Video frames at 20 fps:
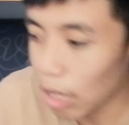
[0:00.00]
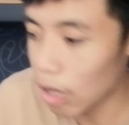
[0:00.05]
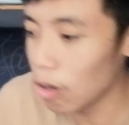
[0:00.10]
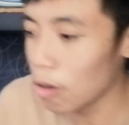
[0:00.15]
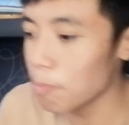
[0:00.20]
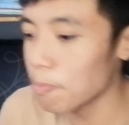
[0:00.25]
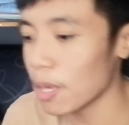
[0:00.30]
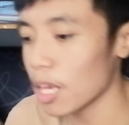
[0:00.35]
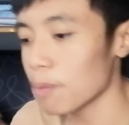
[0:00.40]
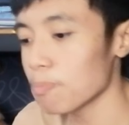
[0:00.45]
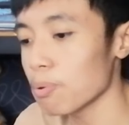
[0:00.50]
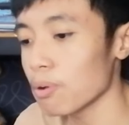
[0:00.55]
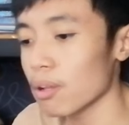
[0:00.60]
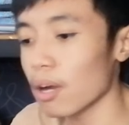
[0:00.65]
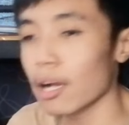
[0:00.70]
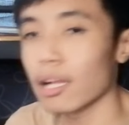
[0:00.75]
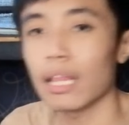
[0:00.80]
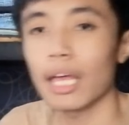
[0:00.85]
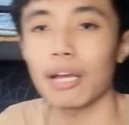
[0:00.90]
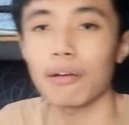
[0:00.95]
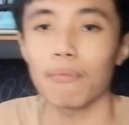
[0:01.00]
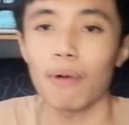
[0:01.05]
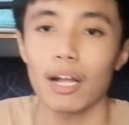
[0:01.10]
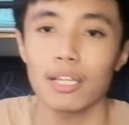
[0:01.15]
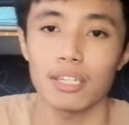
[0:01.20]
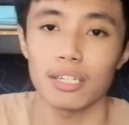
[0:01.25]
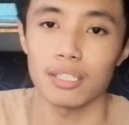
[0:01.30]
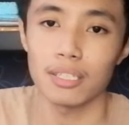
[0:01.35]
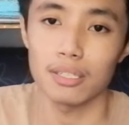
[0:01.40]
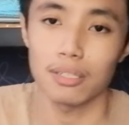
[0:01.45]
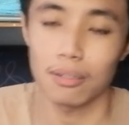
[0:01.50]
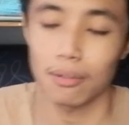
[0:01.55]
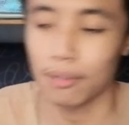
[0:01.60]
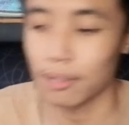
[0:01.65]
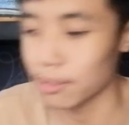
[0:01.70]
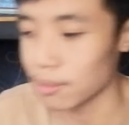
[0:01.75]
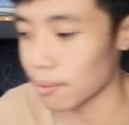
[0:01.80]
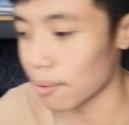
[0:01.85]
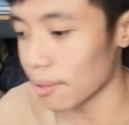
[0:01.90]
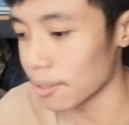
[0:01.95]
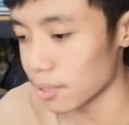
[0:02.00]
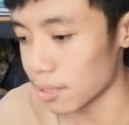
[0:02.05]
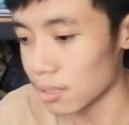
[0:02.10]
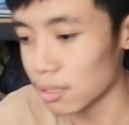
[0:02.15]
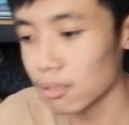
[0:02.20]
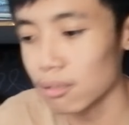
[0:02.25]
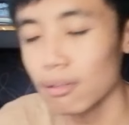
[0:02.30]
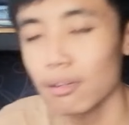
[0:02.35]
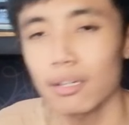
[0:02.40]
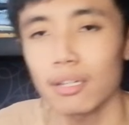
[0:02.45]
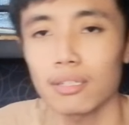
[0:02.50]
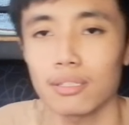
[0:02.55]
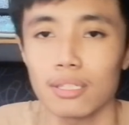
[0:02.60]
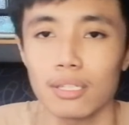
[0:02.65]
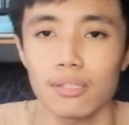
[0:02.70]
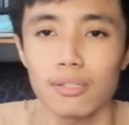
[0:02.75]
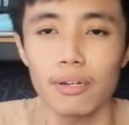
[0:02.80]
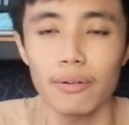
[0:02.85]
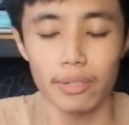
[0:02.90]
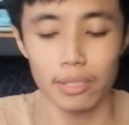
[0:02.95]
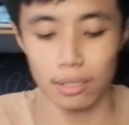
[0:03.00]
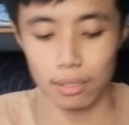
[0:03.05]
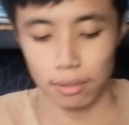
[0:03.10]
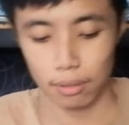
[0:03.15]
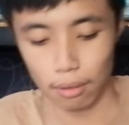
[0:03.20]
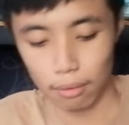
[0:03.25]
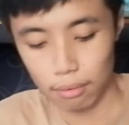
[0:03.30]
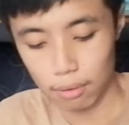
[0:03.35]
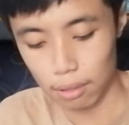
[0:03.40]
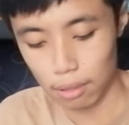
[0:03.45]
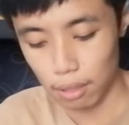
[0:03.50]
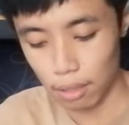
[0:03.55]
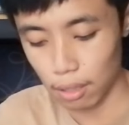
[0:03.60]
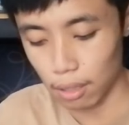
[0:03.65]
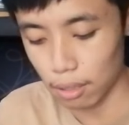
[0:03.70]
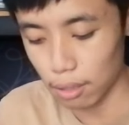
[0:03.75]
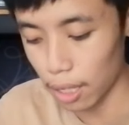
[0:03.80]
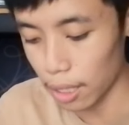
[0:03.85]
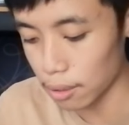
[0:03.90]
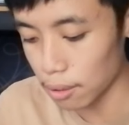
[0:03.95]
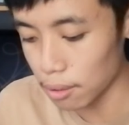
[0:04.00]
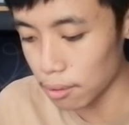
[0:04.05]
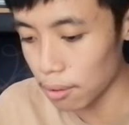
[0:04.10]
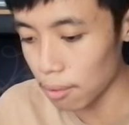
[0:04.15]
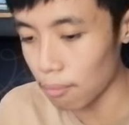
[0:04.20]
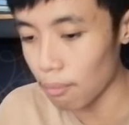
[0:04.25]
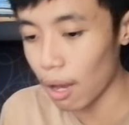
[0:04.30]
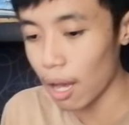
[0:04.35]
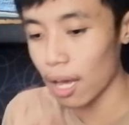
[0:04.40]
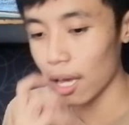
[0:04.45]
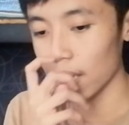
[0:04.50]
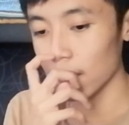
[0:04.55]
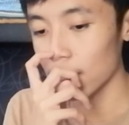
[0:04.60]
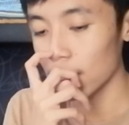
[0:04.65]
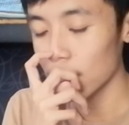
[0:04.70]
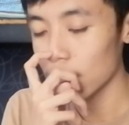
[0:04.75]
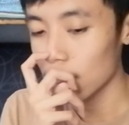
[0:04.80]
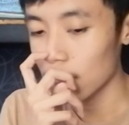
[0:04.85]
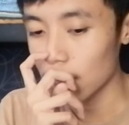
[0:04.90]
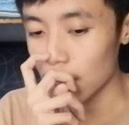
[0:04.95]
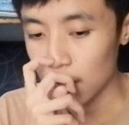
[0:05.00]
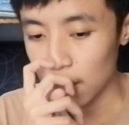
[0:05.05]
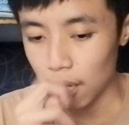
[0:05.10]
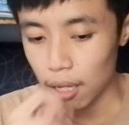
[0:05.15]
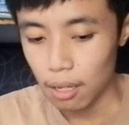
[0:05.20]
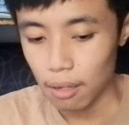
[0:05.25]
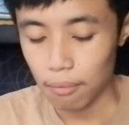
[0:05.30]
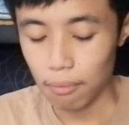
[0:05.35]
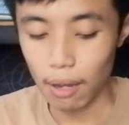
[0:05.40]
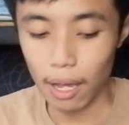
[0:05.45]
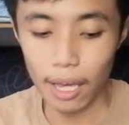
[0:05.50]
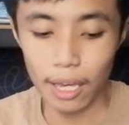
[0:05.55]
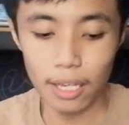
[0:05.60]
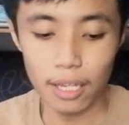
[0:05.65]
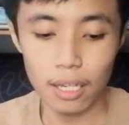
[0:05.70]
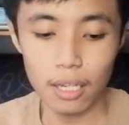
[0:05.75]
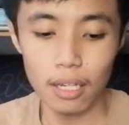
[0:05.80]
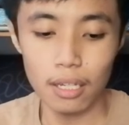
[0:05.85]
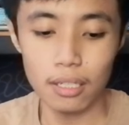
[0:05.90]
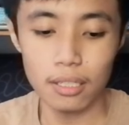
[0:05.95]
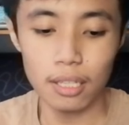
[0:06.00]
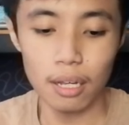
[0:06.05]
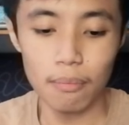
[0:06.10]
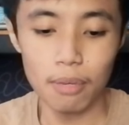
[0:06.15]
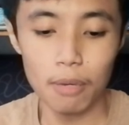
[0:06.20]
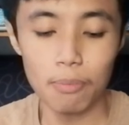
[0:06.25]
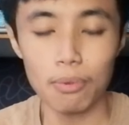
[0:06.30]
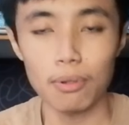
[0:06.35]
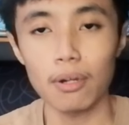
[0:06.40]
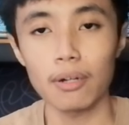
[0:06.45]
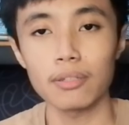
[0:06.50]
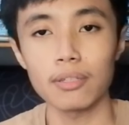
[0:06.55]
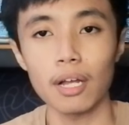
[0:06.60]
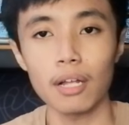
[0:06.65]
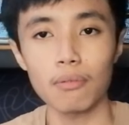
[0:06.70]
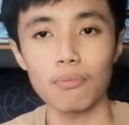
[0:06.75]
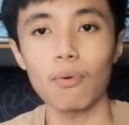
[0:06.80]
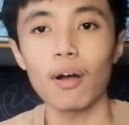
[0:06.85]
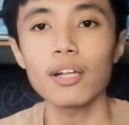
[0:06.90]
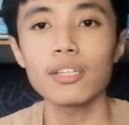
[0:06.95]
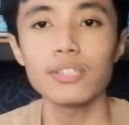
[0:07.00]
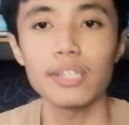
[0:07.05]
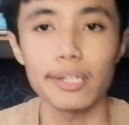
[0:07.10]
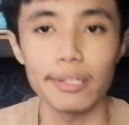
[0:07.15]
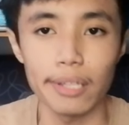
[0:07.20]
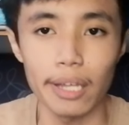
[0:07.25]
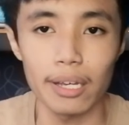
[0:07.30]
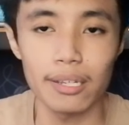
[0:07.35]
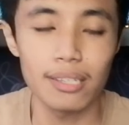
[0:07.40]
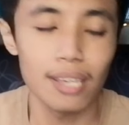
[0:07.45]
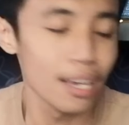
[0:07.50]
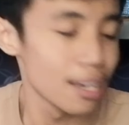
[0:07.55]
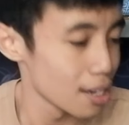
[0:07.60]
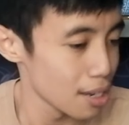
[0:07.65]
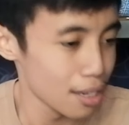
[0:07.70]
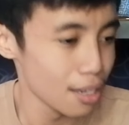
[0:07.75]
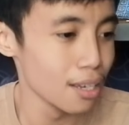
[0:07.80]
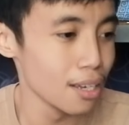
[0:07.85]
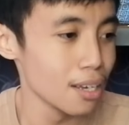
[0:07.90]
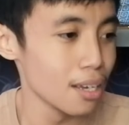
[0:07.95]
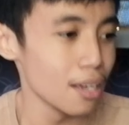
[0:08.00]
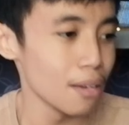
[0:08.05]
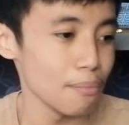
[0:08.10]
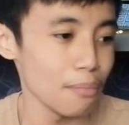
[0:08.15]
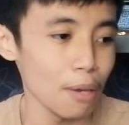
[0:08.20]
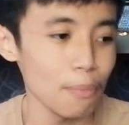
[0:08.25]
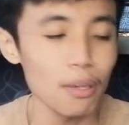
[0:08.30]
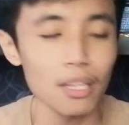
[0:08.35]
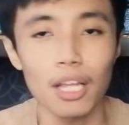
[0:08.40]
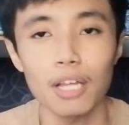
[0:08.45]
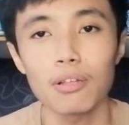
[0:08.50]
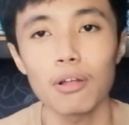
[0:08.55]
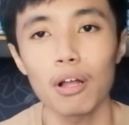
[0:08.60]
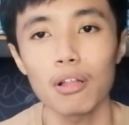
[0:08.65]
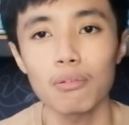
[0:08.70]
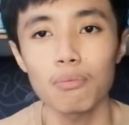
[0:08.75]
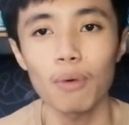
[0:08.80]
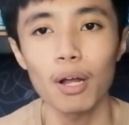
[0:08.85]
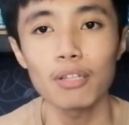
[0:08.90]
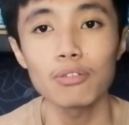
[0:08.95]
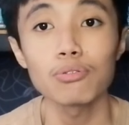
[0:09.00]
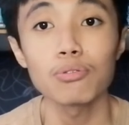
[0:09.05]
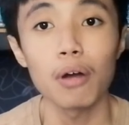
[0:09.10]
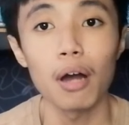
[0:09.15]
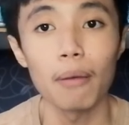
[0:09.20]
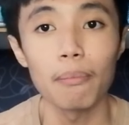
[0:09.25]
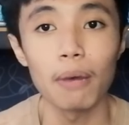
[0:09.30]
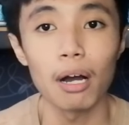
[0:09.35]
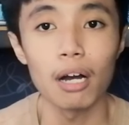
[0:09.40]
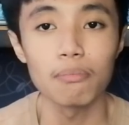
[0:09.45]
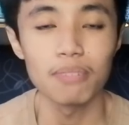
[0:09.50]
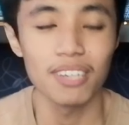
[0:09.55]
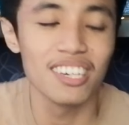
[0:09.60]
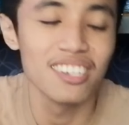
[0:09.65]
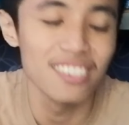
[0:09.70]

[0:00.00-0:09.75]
hope people are like watching the show, because bro, this show is so good. I don't know why some people are not watching this. Maybe they don't want trauma.